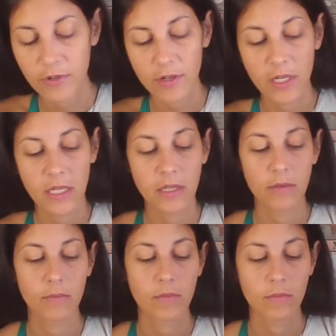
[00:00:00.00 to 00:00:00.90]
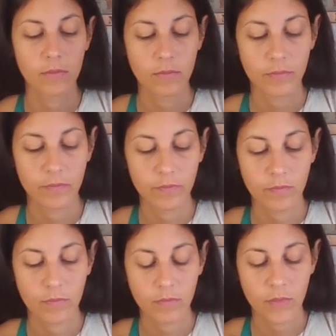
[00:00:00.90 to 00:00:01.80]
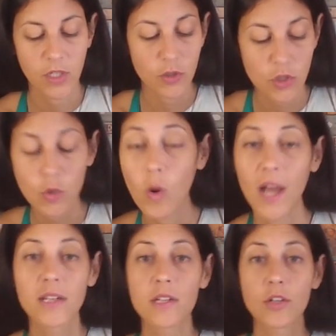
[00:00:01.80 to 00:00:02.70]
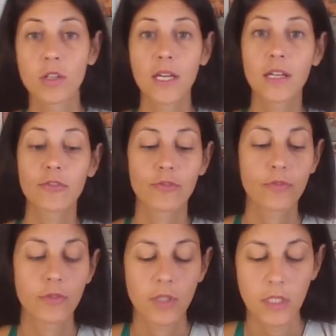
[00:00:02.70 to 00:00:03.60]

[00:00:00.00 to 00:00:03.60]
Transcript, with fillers: very intertwined in your life.